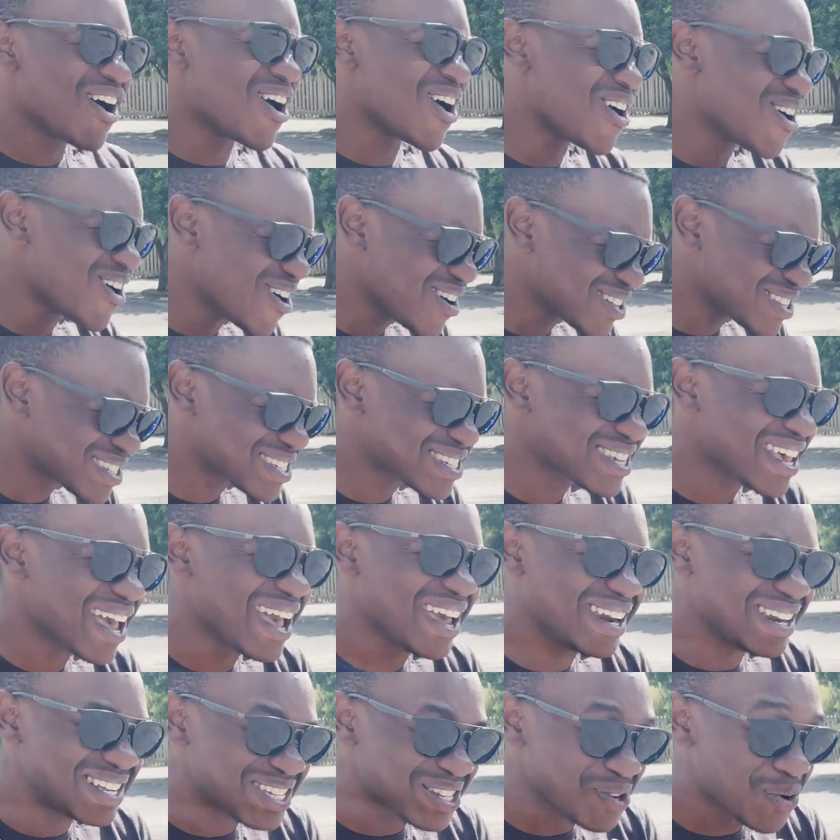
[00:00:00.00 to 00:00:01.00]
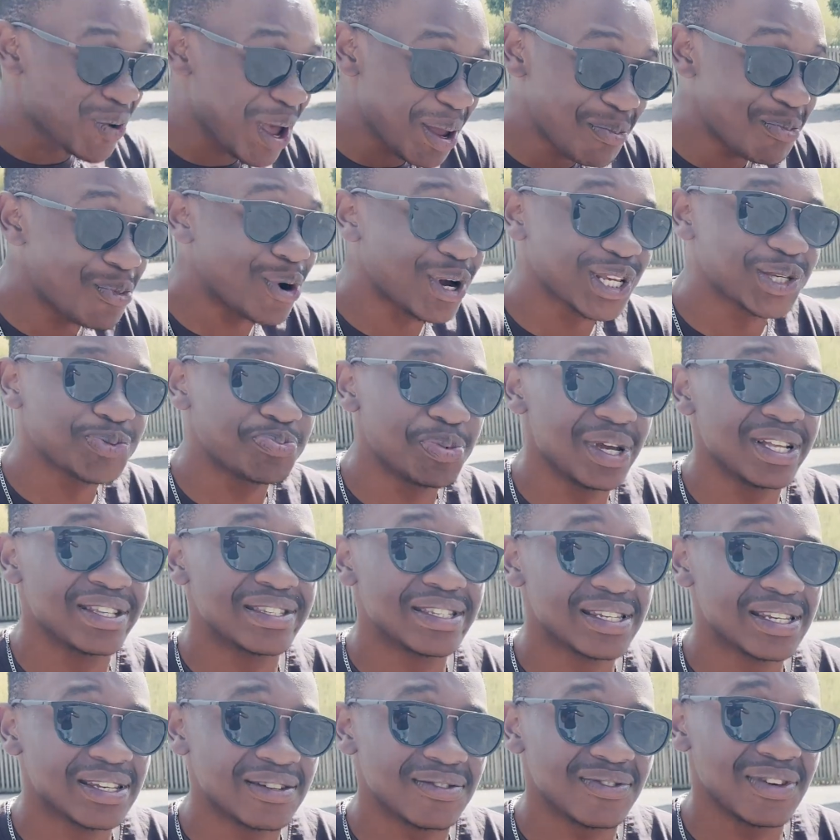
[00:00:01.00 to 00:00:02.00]
hurts and is way more
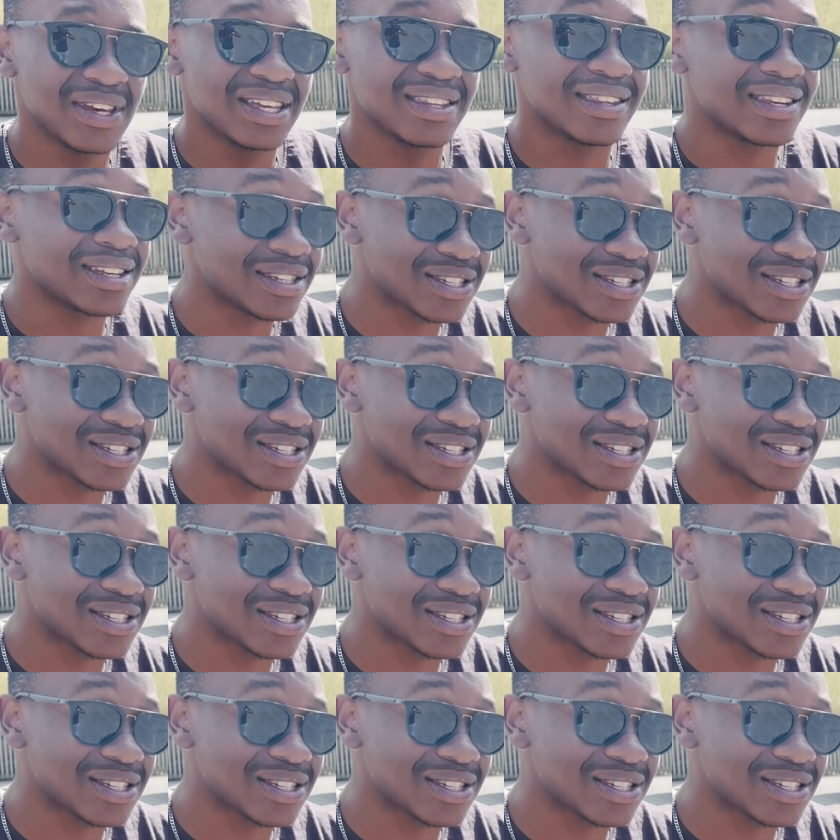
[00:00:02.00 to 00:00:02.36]
expensive than